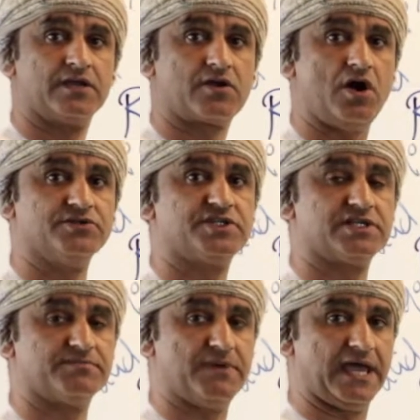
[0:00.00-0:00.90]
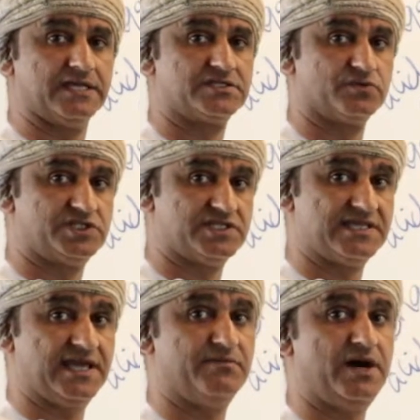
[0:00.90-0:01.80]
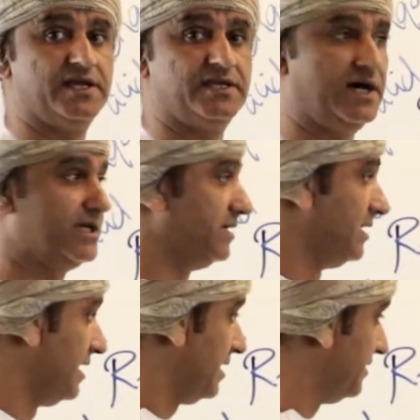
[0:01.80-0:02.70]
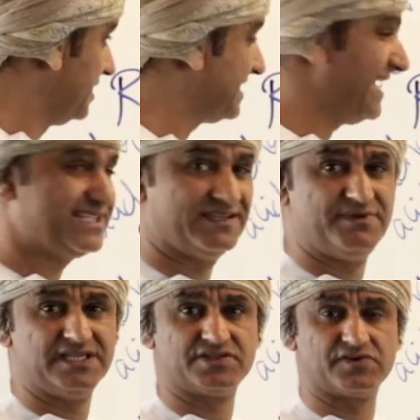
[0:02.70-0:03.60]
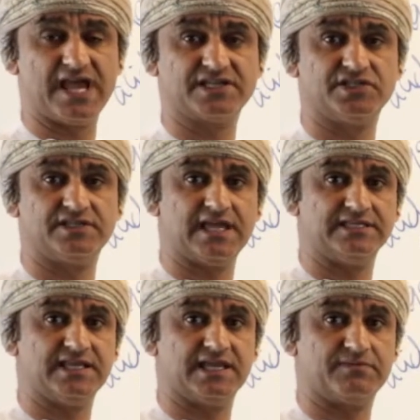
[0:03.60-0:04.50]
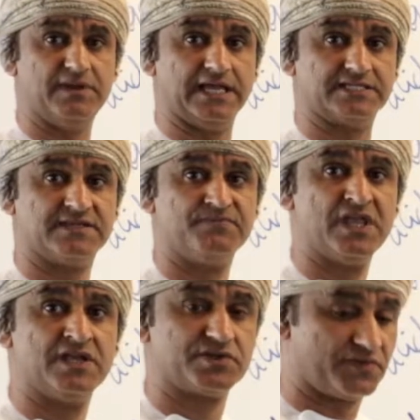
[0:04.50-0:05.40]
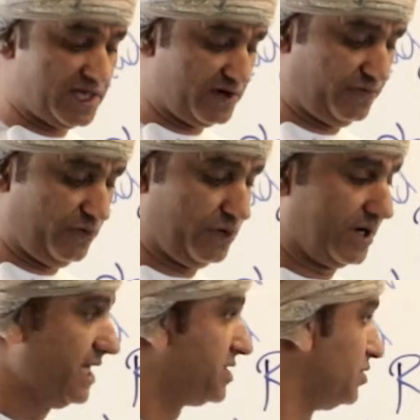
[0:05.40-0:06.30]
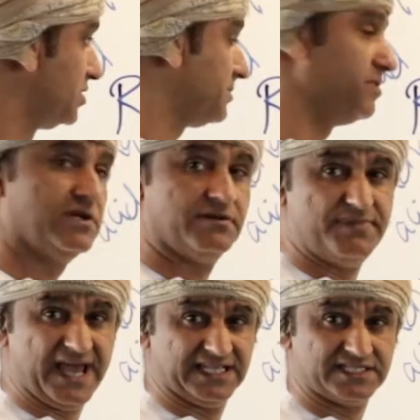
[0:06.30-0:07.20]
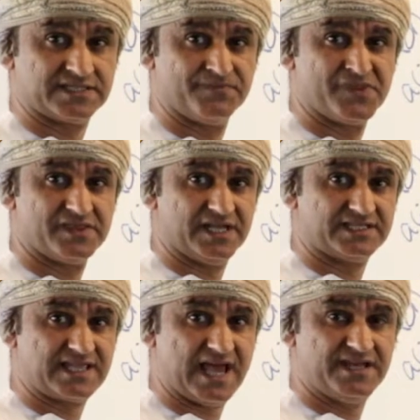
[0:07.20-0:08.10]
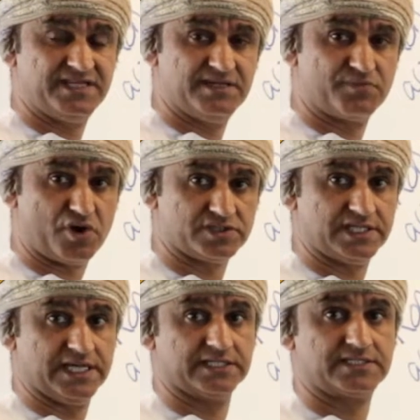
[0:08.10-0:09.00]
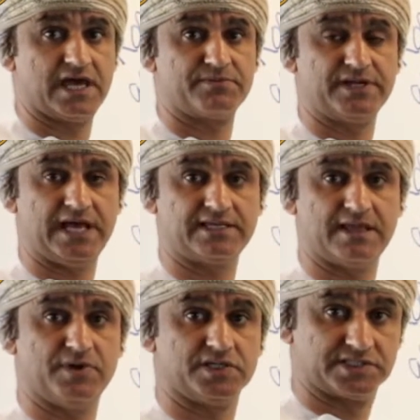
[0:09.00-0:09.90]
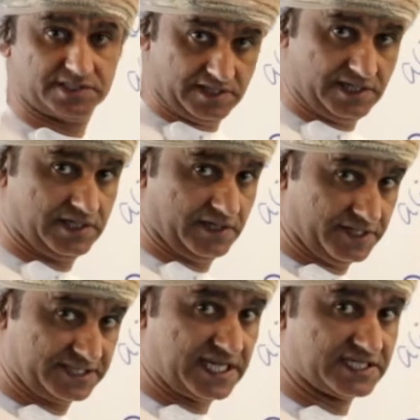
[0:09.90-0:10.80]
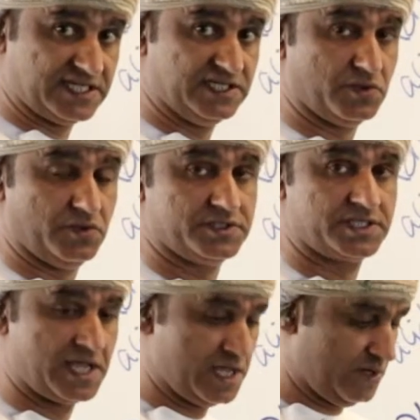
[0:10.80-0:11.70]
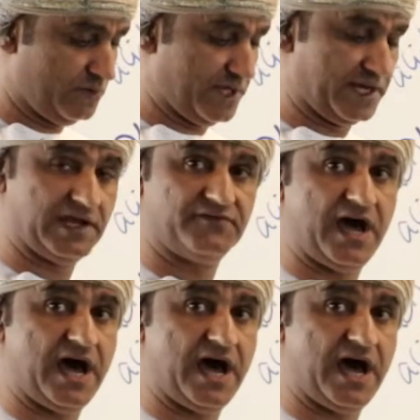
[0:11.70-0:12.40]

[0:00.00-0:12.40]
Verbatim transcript: conjugate base, which is the amide ion, this acid-base reaction can take place. So therefore, a suitable base that can deprotonate carbonyl compounds, in this case ketones, with an alpha